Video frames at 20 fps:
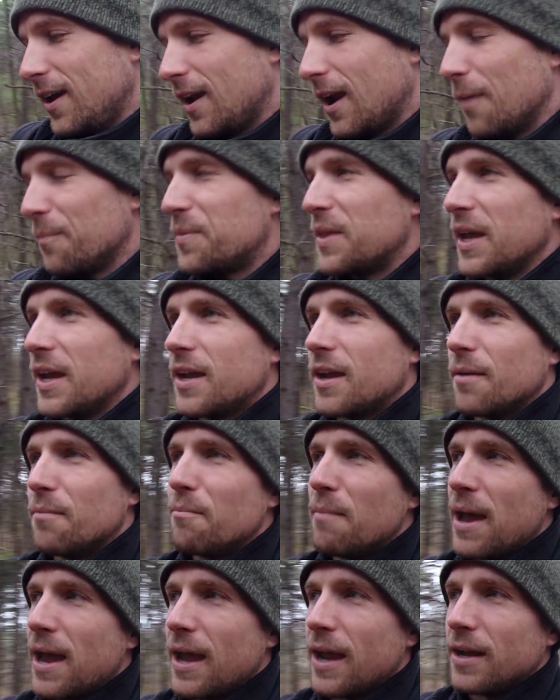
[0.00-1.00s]
And I'm
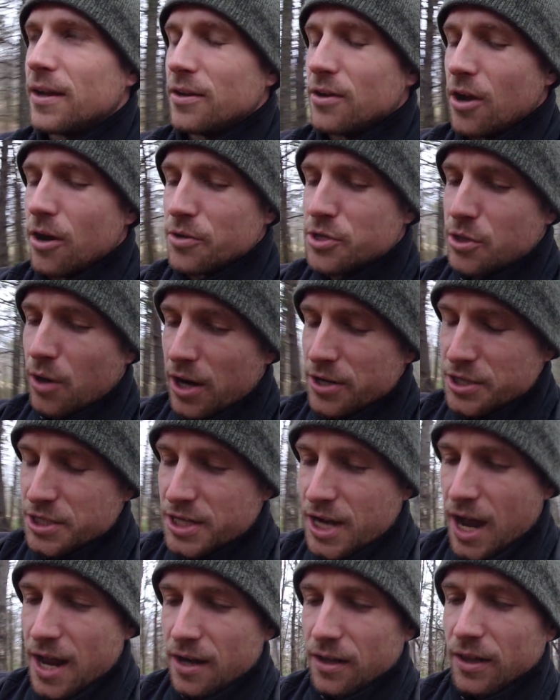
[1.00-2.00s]
thinking, man, you know, so I
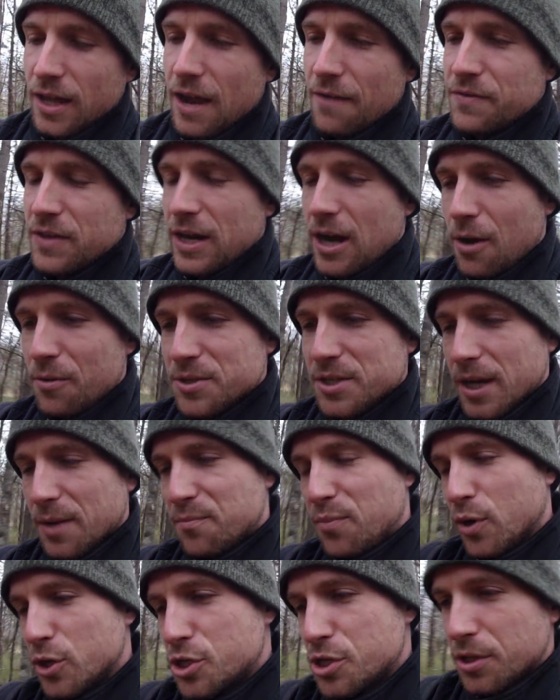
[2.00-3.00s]
just kind of left, and I was
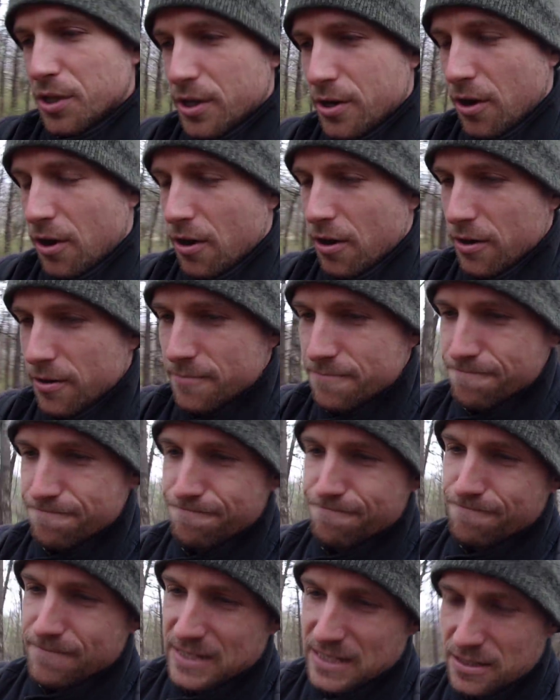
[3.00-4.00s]
like pushing the cart
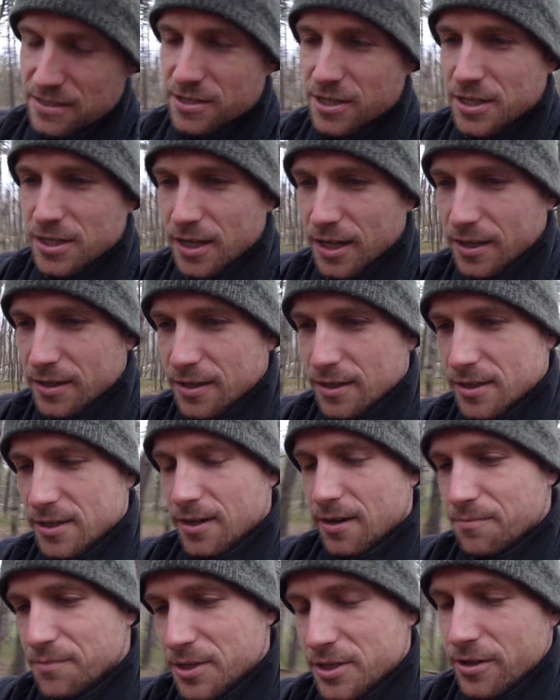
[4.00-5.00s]
just like
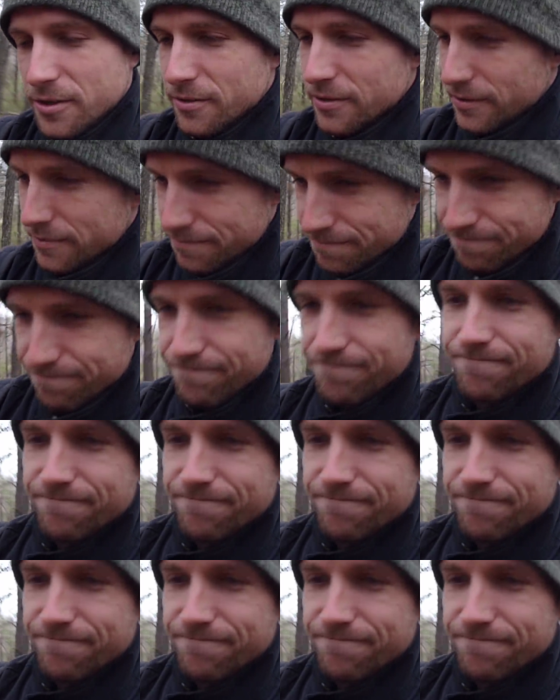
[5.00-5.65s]
this. I'm just going,